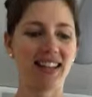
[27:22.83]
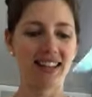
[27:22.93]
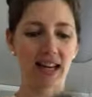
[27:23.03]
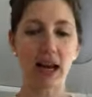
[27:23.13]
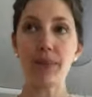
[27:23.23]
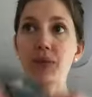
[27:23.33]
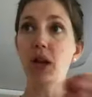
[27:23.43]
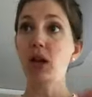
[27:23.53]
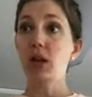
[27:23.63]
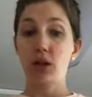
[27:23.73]
Okay,
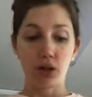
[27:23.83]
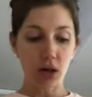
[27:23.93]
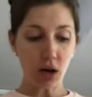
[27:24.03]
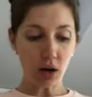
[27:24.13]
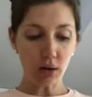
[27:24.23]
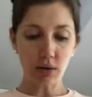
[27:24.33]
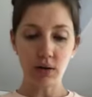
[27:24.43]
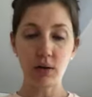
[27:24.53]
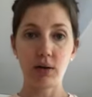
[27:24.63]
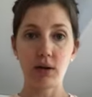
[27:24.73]
so
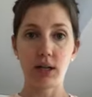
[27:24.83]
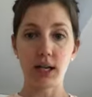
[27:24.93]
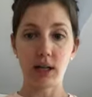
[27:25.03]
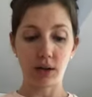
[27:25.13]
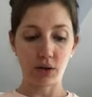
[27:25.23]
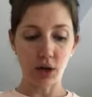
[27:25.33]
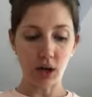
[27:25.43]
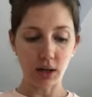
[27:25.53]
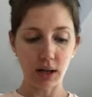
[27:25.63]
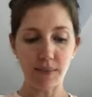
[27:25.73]
take your
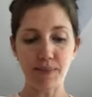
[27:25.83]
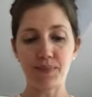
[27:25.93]
chocolate,